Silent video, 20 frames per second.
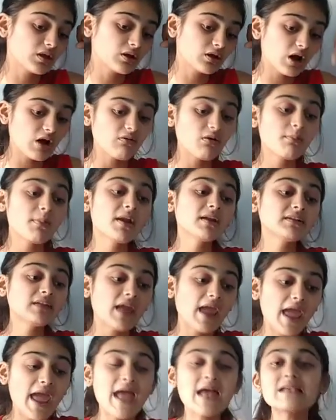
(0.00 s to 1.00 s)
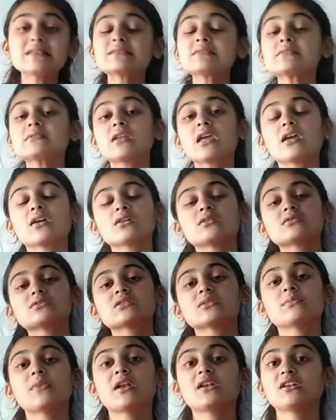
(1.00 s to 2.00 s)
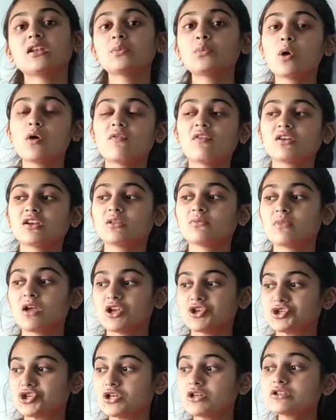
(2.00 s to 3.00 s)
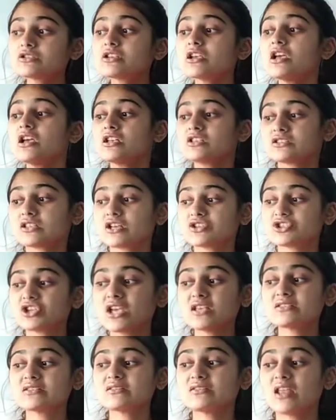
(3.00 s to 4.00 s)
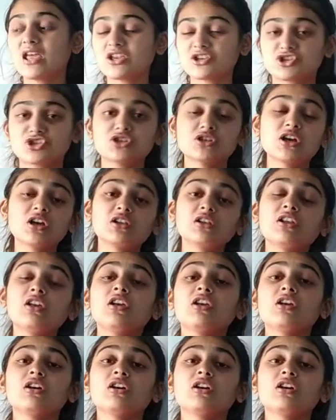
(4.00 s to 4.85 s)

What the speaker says: government has taken some anti-poverty measures such as National